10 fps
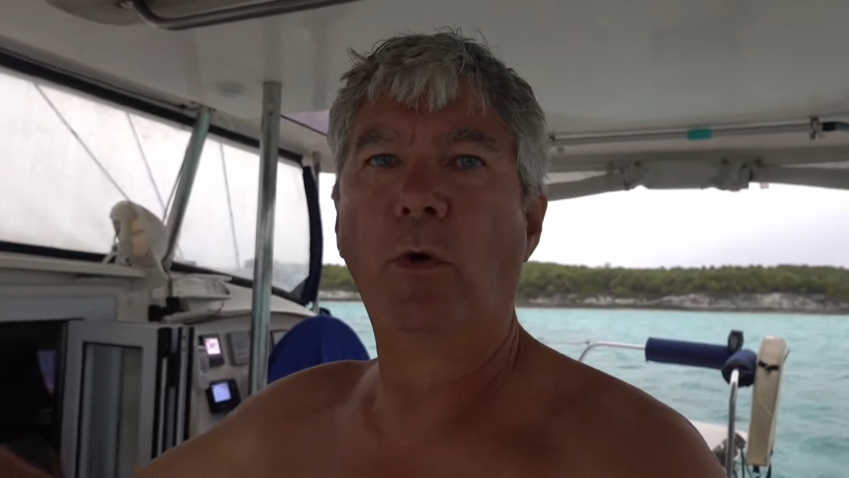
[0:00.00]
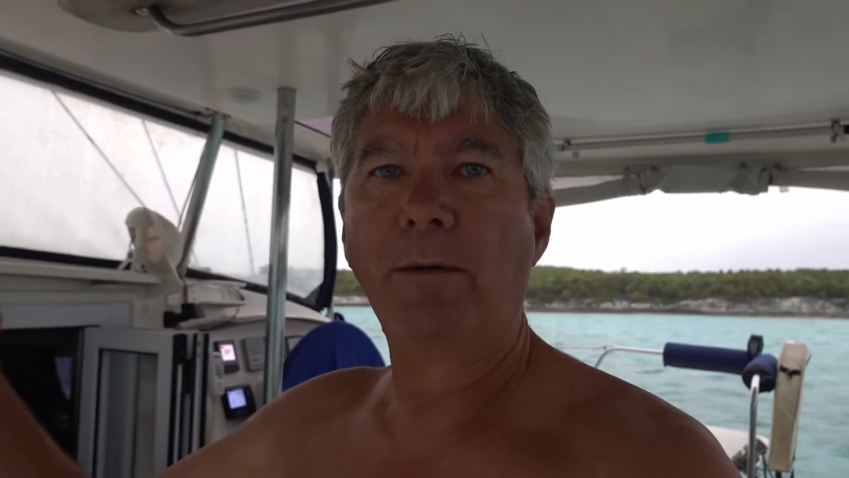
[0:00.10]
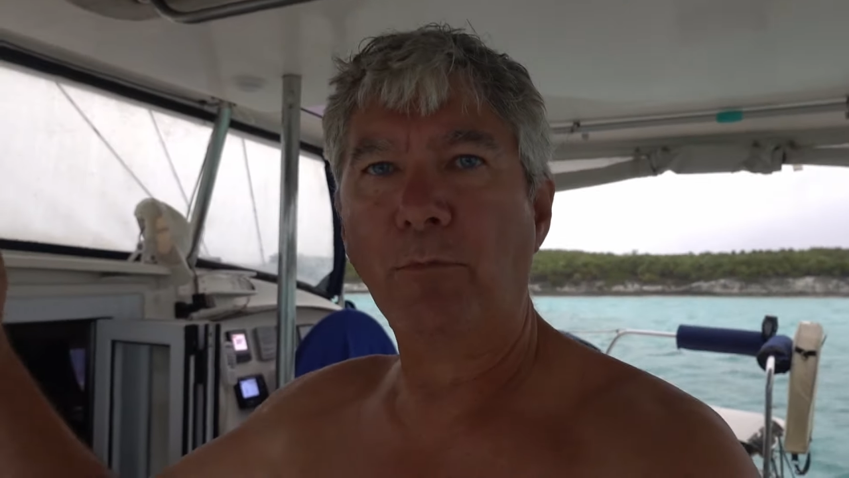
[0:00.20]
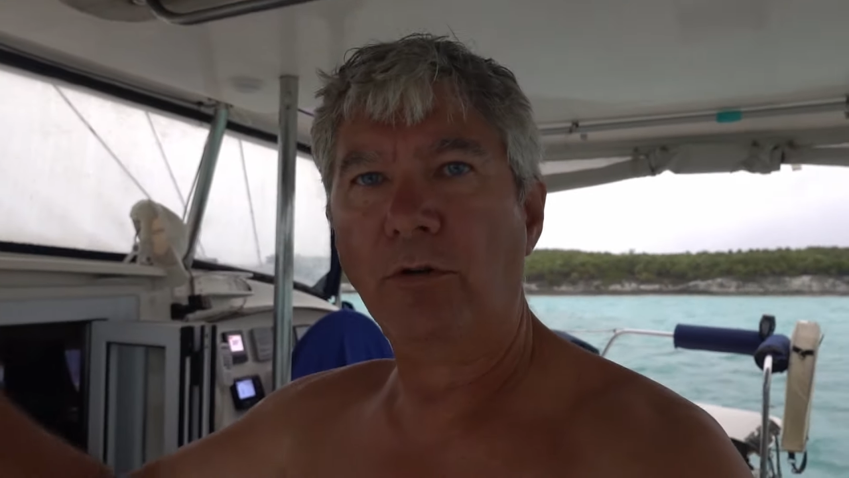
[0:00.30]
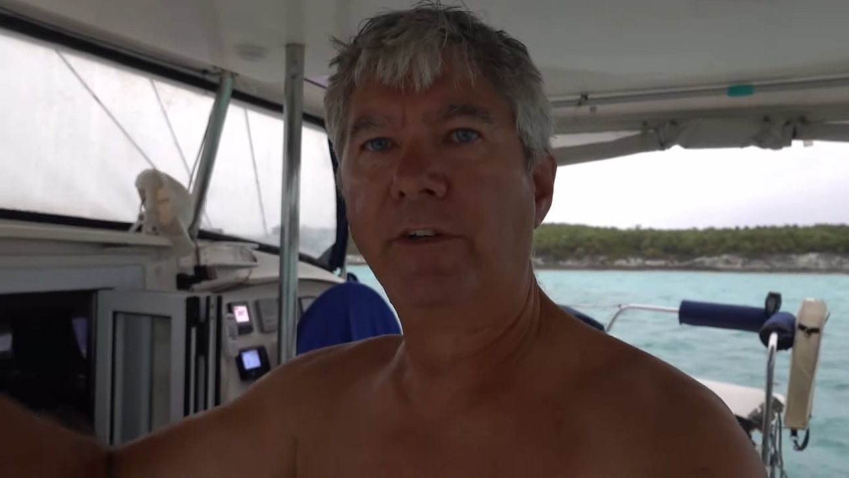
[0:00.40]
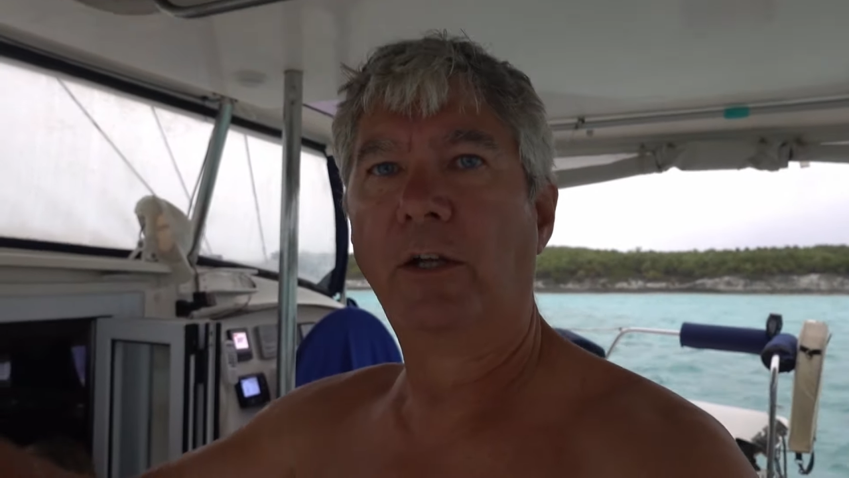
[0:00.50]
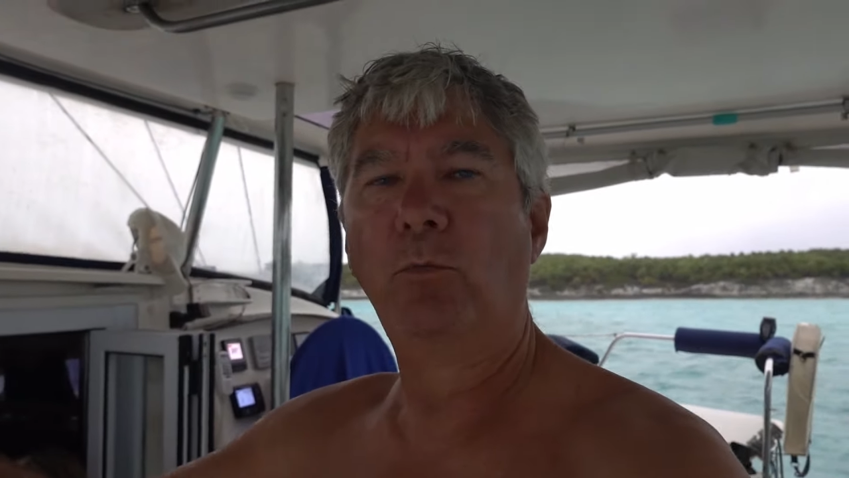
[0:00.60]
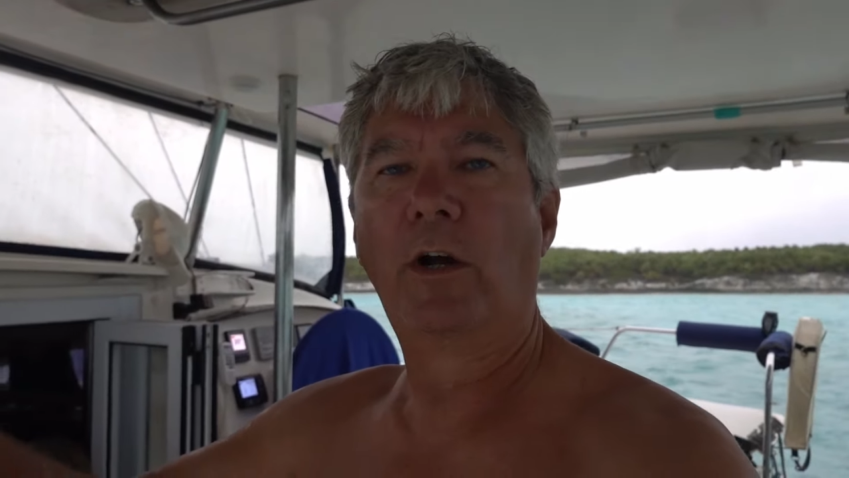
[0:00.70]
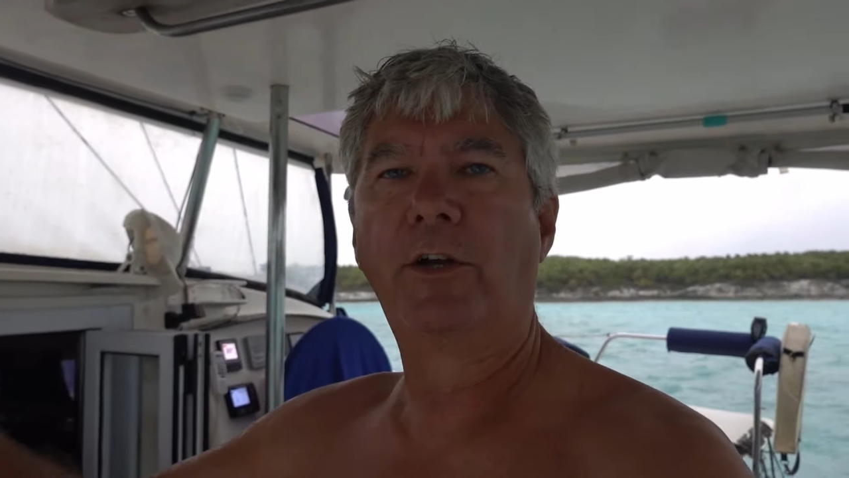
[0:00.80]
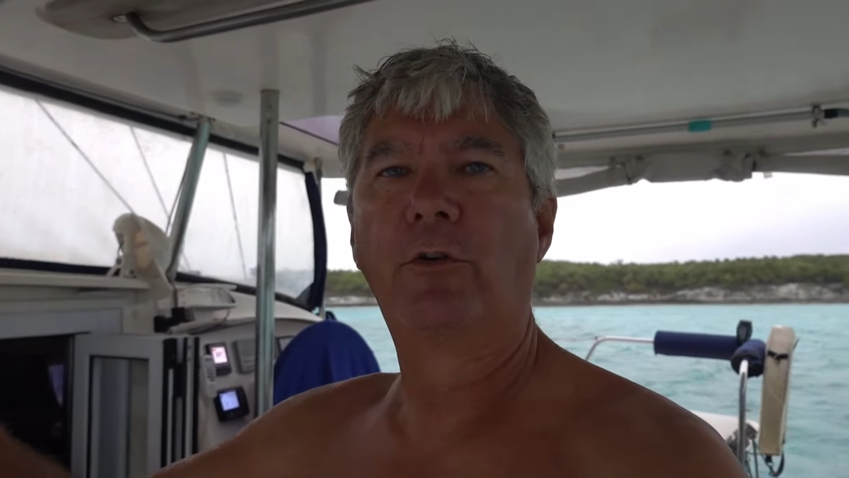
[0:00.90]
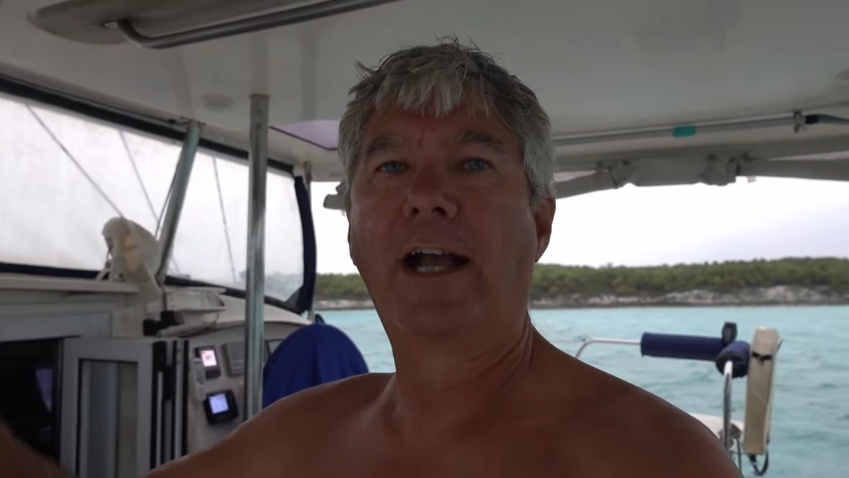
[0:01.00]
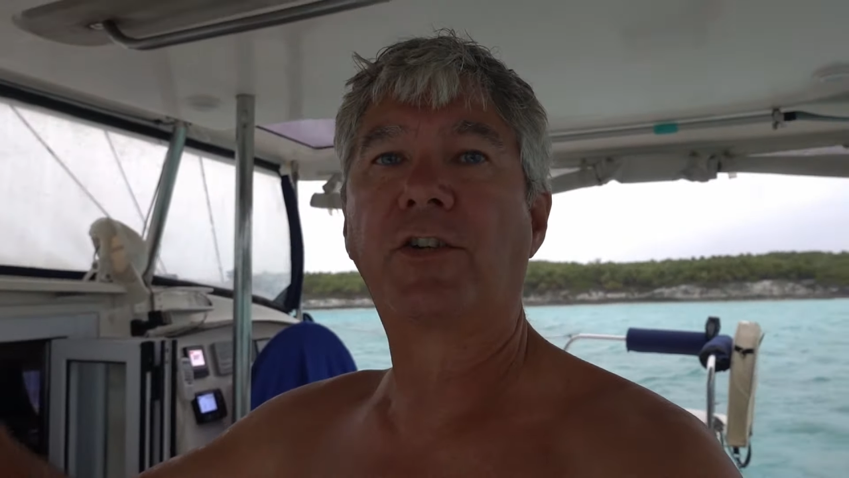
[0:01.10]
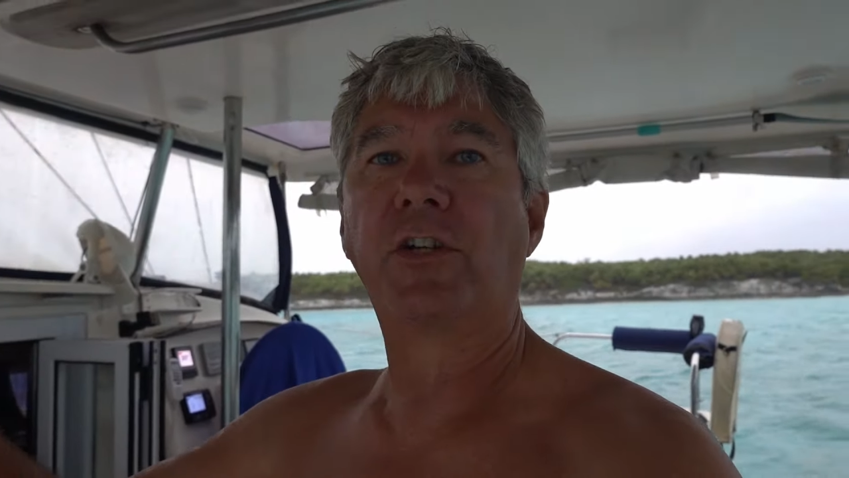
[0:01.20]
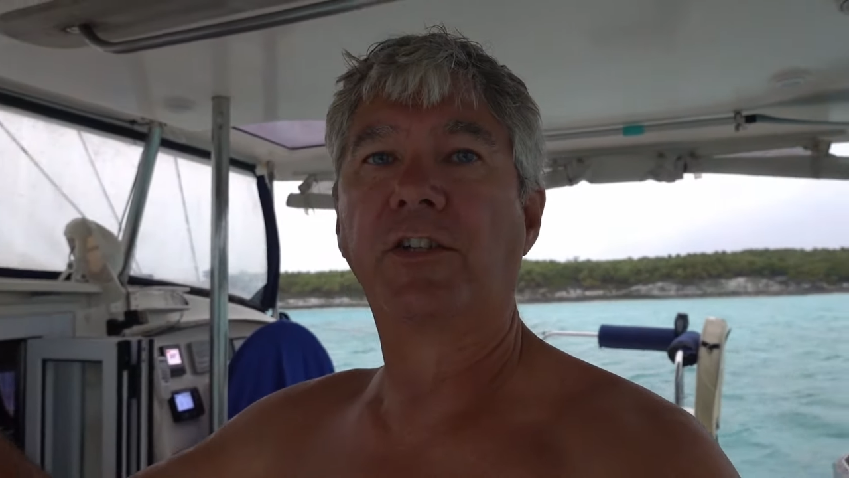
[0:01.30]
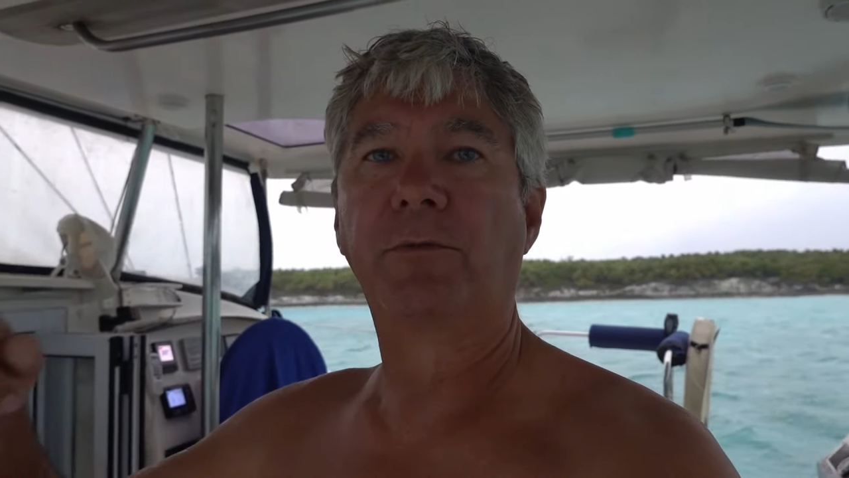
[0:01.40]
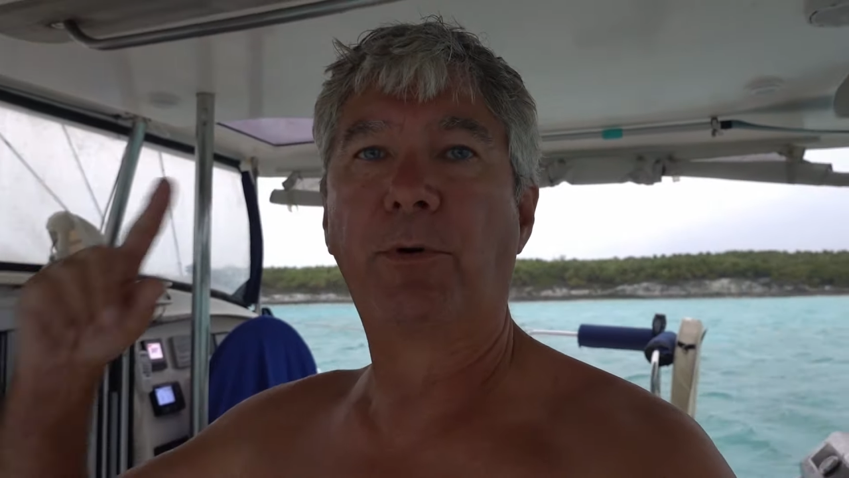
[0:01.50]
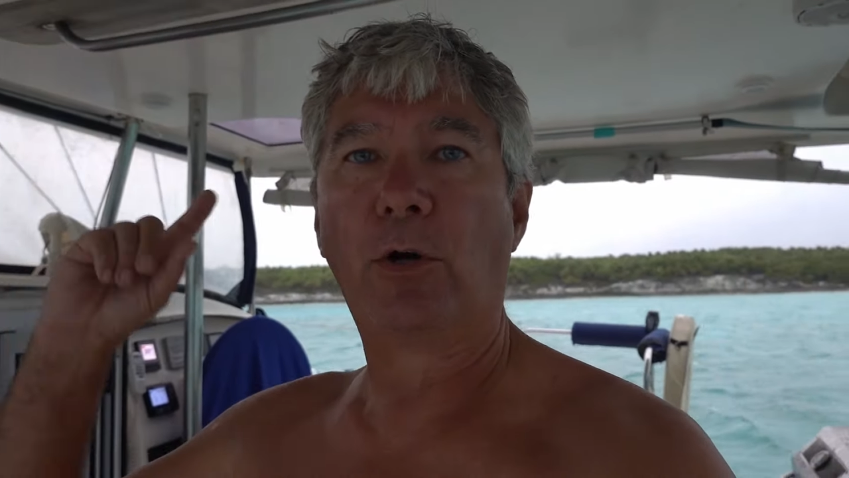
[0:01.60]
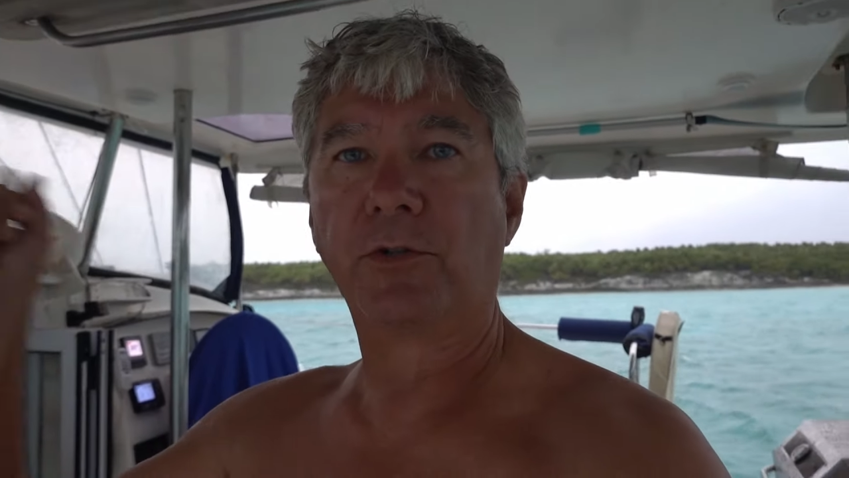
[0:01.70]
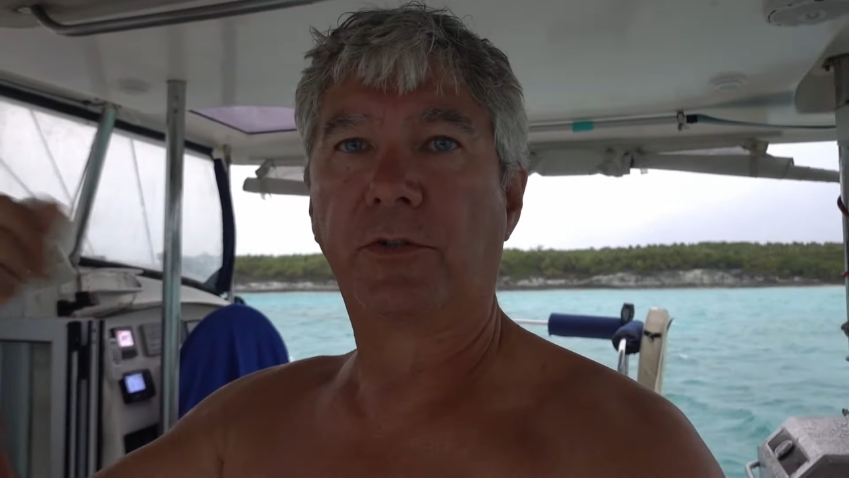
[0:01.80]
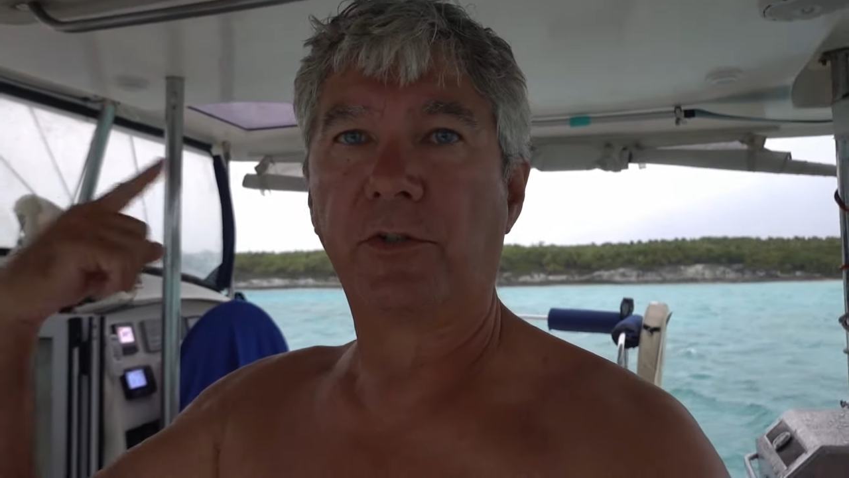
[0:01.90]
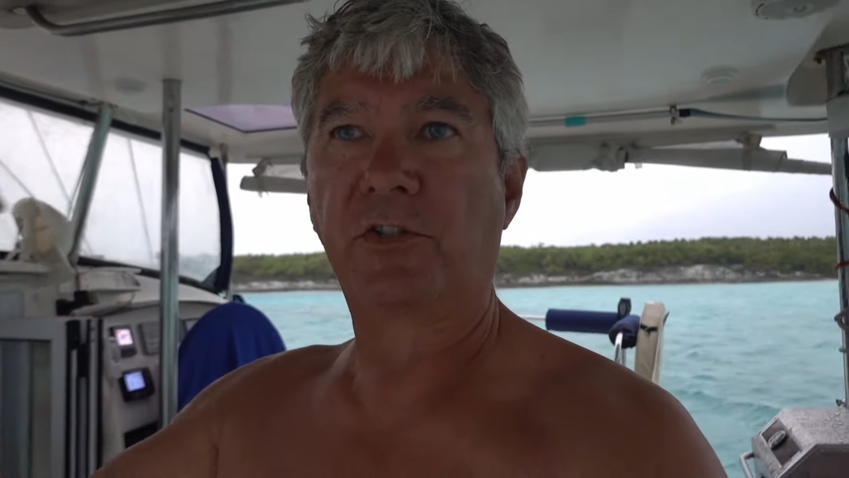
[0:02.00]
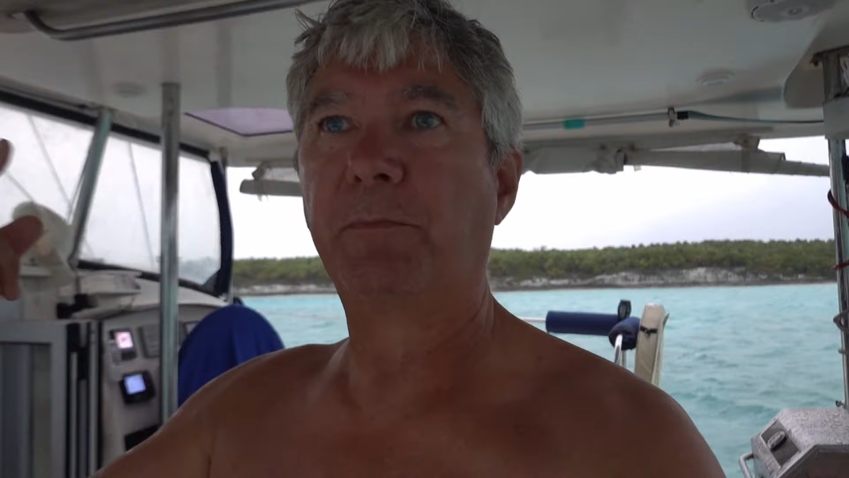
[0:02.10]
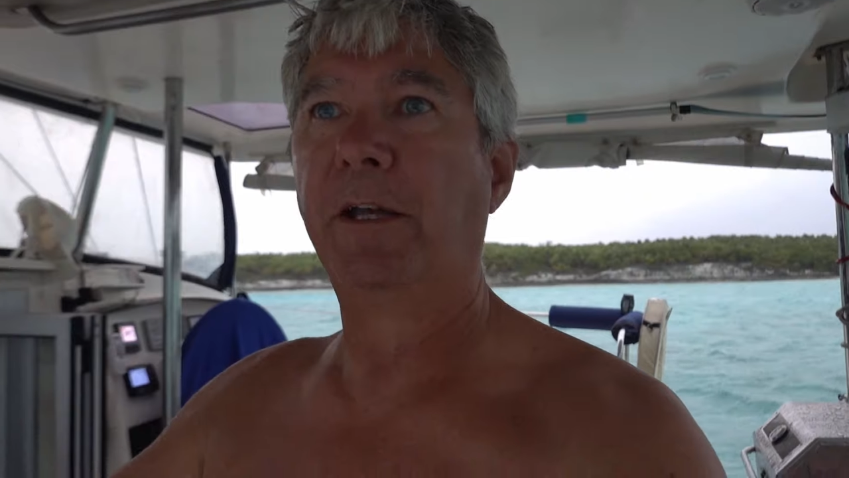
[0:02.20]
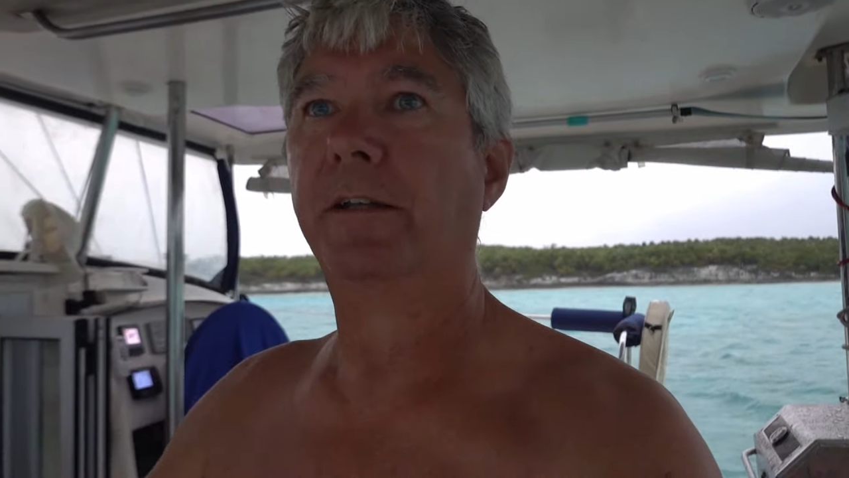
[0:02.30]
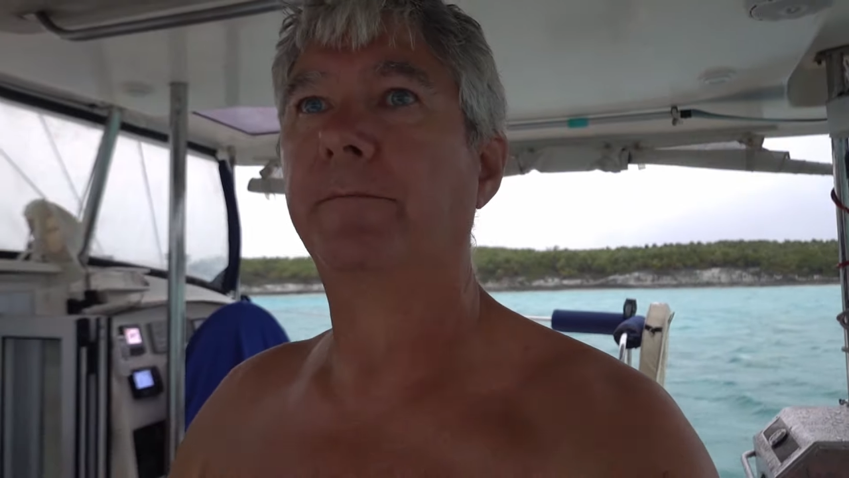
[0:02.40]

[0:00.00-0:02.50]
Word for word: wind moving in one direction as opposed to a spin.